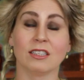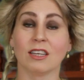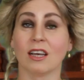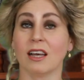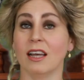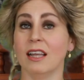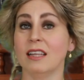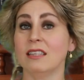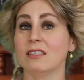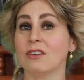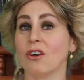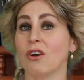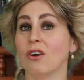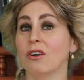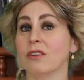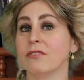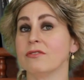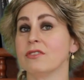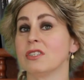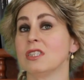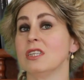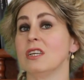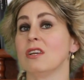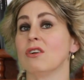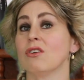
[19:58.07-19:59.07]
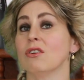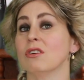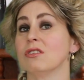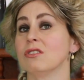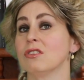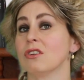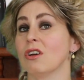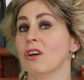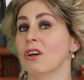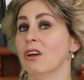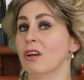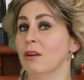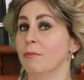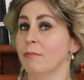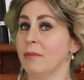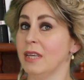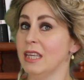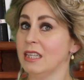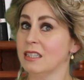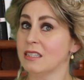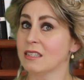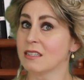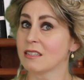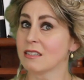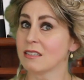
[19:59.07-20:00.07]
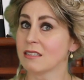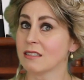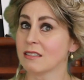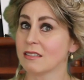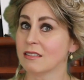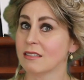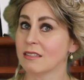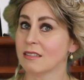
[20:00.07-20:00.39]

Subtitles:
trait of the god Hermes.